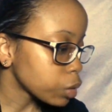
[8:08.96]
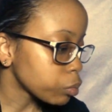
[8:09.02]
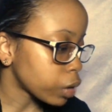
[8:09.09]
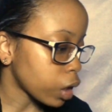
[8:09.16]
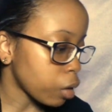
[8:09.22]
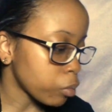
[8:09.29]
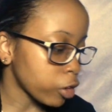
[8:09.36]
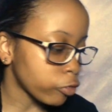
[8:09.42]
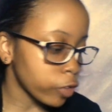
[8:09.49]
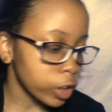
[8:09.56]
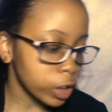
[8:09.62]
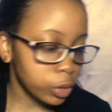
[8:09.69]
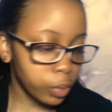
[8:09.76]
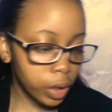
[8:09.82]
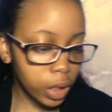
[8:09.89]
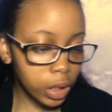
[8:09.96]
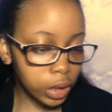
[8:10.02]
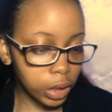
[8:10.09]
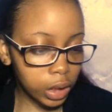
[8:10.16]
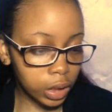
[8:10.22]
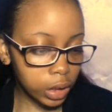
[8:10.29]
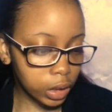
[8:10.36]
But the first one is
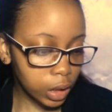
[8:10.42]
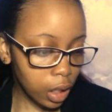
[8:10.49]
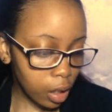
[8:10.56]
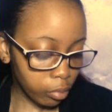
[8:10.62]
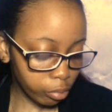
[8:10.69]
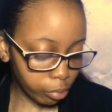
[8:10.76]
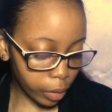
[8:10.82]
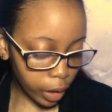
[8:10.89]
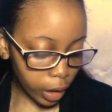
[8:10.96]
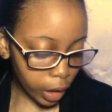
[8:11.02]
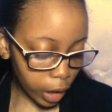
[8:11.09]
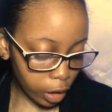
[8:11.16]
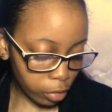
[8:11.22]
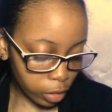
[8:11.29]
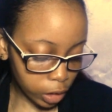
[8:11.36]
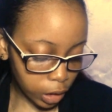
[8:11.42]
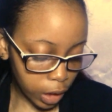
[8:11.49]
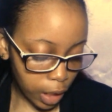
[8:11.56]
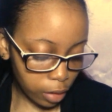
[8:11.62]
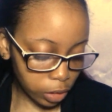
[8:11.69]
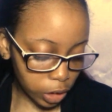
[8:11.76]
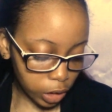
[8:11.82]
this Being a Christian,
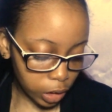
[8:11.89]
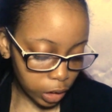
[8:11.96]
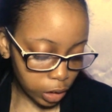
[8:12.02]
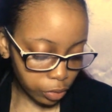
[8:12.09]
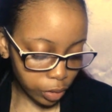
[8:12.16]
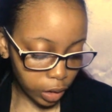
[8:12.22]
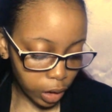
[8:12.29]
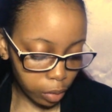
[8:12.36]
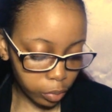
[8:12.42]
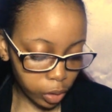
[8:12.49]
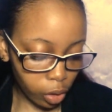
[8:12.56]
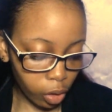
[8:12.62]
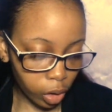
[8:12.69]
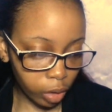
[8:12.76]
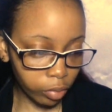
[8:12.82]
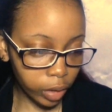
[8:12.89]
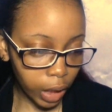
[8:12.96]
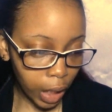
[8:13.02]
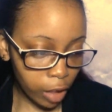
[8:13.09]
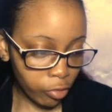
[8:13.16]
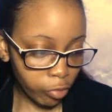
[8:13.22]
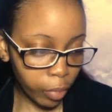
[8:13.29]
How Jesus Redeems All of
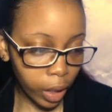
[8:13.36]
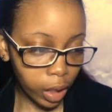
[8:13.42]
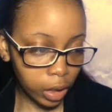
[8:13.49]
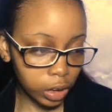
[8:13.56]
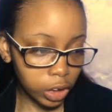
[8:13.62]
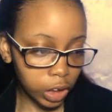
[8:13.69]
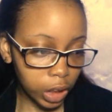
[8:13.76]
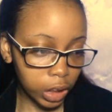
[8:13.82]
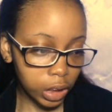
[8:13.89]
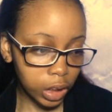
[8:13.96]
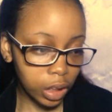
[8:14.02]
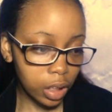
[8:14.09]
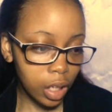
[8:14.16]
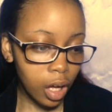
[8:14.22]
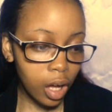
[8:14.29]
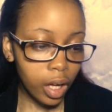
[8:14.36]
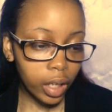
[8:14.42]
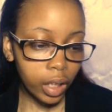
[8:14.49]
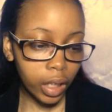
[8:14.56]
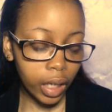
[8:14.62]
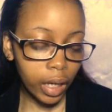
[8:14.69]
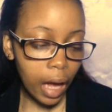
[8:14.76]
Life by Jason
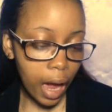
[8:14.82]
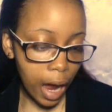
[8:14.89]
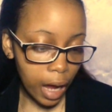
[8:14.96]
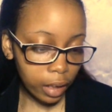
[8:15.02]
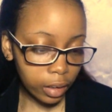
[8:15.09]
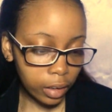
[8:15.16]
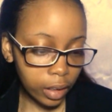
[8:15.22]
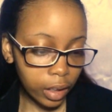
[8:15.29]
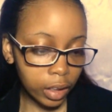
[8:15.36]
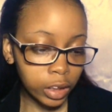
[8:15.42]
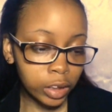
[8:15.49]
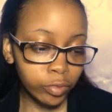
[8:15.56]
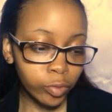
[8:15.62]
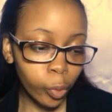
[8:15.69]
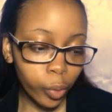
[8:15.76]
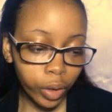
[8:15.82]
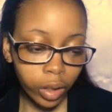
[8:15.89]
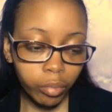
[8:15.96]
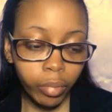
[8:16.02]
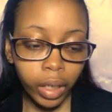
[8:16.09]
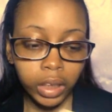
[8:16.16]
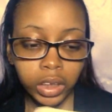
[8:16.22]
K. Allen, and it's
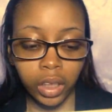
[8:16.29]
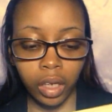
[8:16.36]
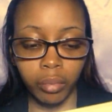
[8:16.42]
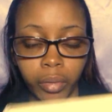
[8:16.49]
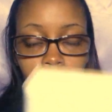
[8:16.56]
forwarded by John